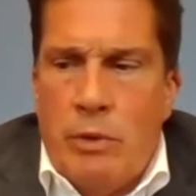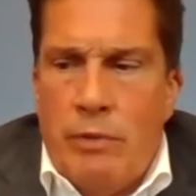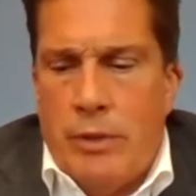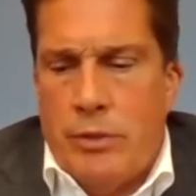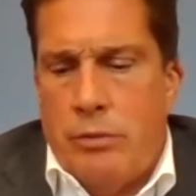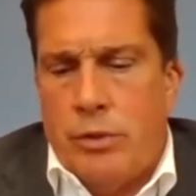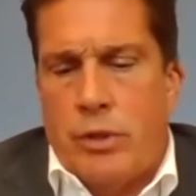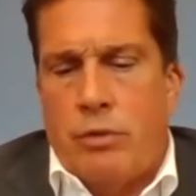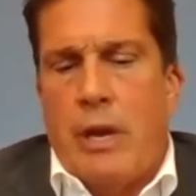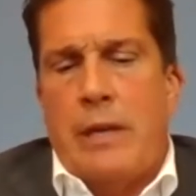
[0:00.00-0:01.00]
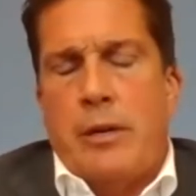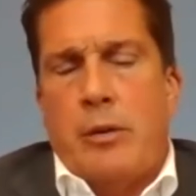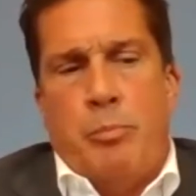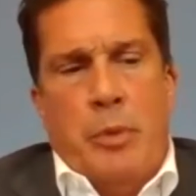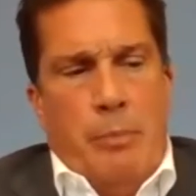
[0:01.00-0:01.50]
and we've also just created
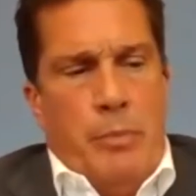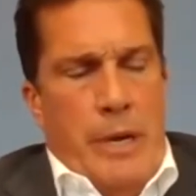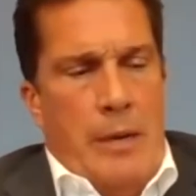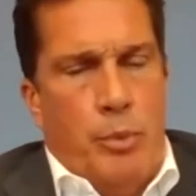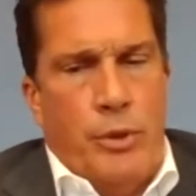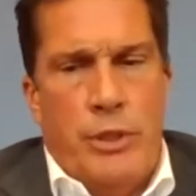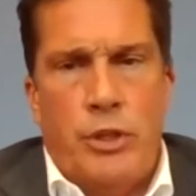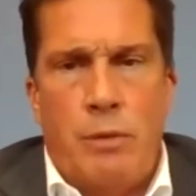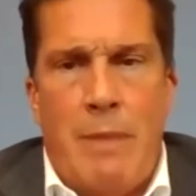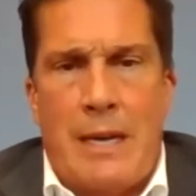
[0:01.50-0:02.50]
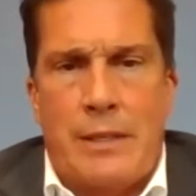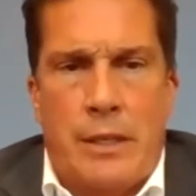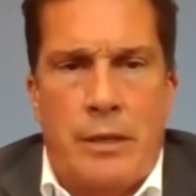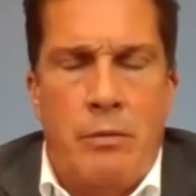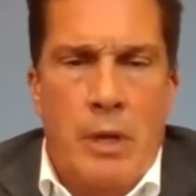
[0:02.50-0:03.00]
a precision
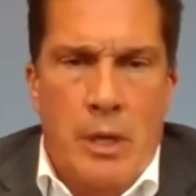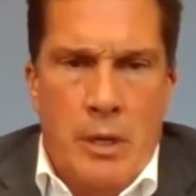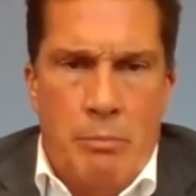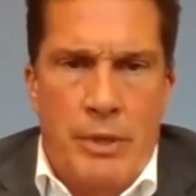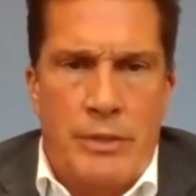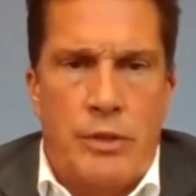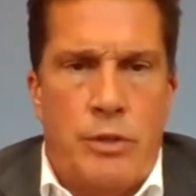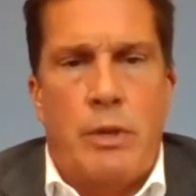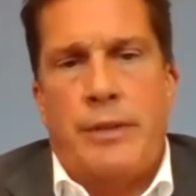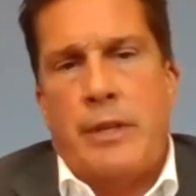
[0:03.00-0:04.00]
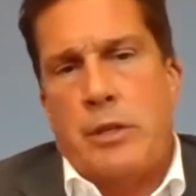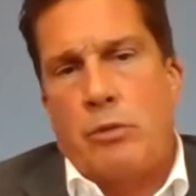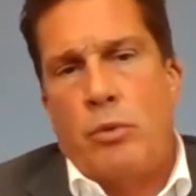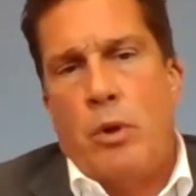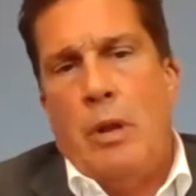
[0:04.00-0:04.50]
medicine business unit that's going to
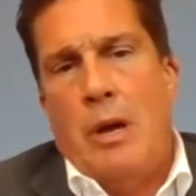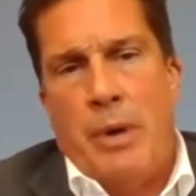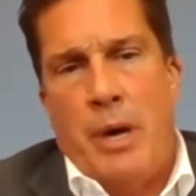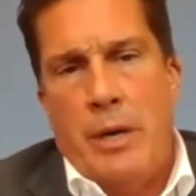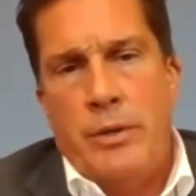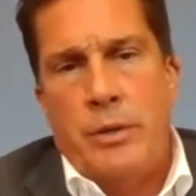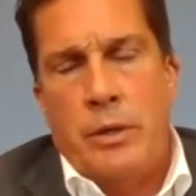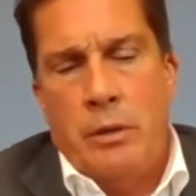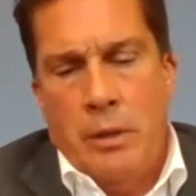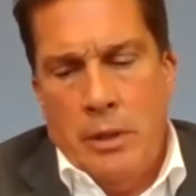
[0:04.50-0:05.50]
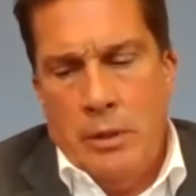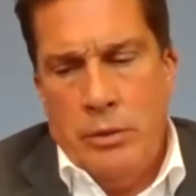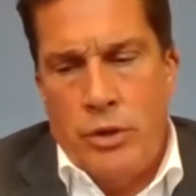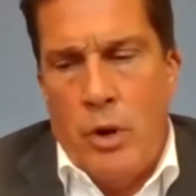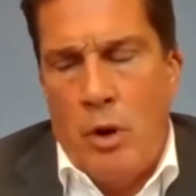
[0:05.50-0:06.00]
roll up under
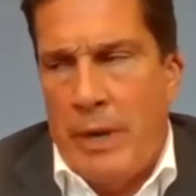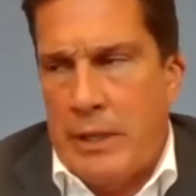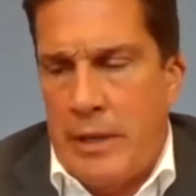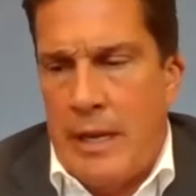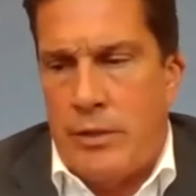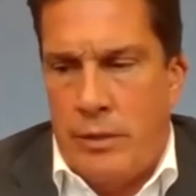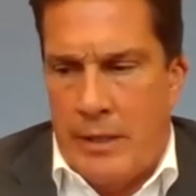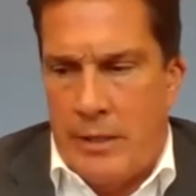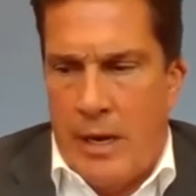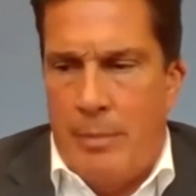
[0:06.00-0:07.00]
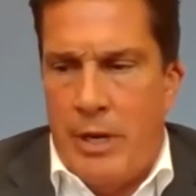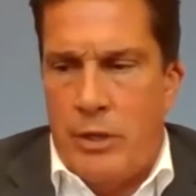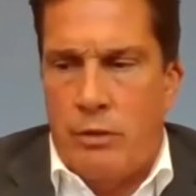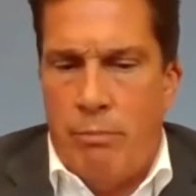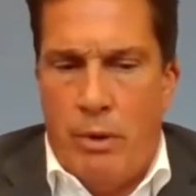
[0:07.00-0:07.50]
Genomics. And that's a
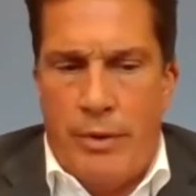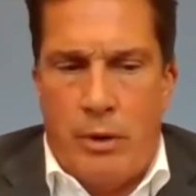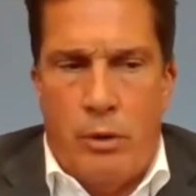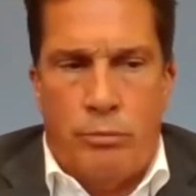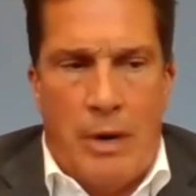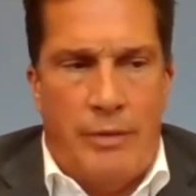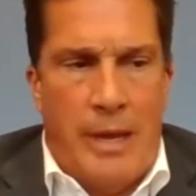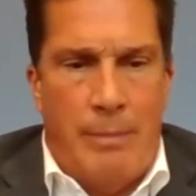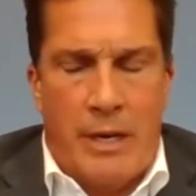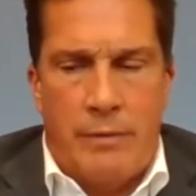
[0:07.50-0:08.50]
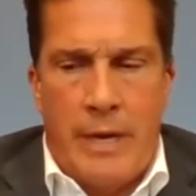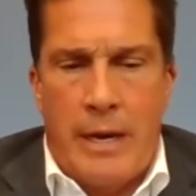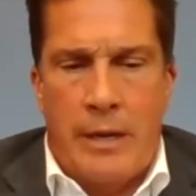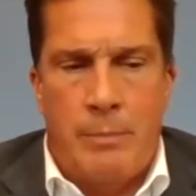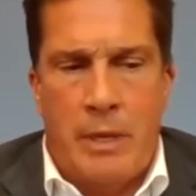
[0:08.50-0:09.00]
combination of both our old ref lab out of
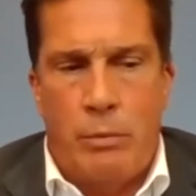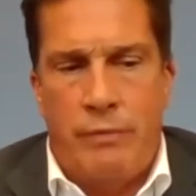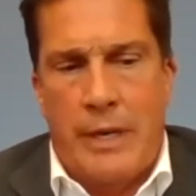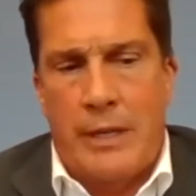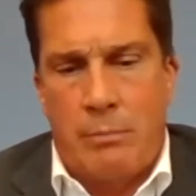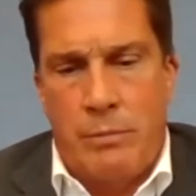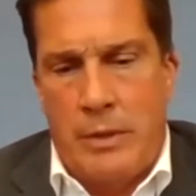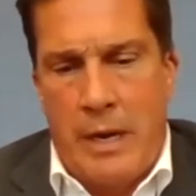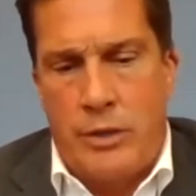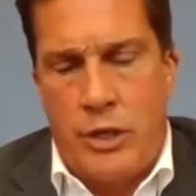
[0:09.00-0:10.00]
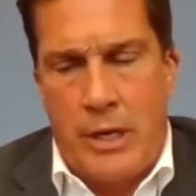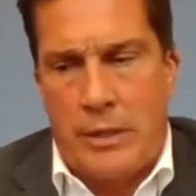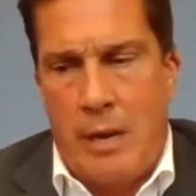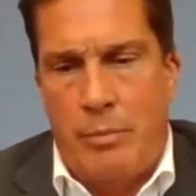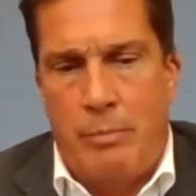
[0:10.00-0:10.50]
Nottingham, and then we've got some NGS
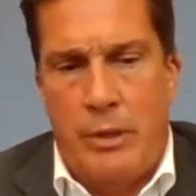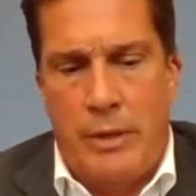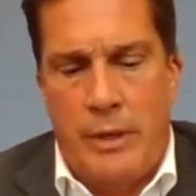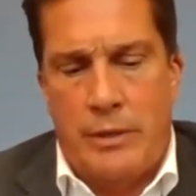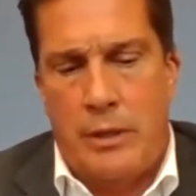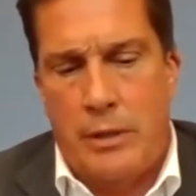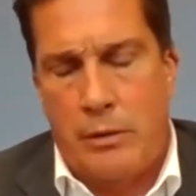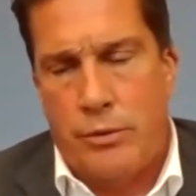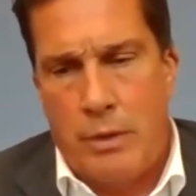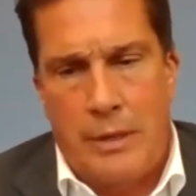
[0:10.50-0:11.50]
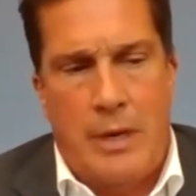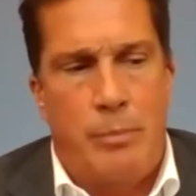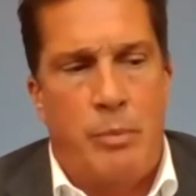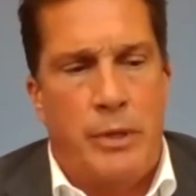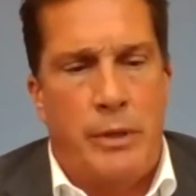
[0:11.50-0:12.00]
capabilities and clinical trials
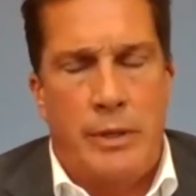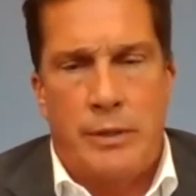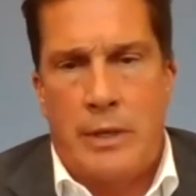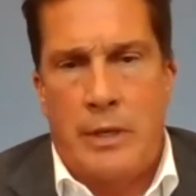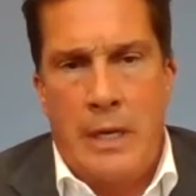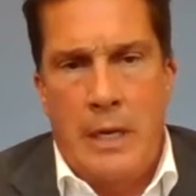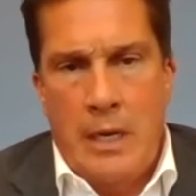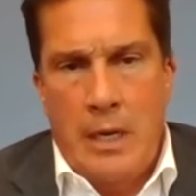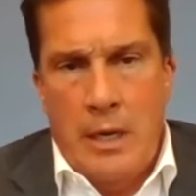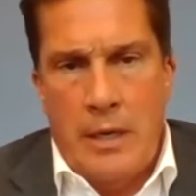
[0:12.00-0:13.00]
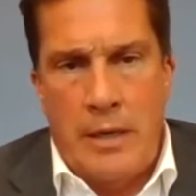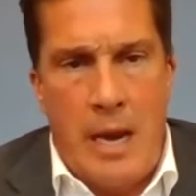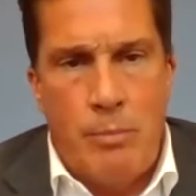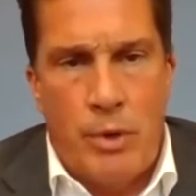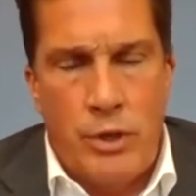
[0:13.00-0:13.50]
capabilities in
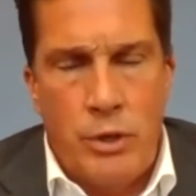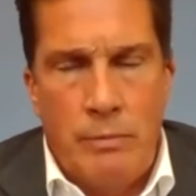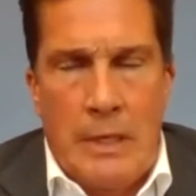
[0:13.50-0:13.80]
Cambridge.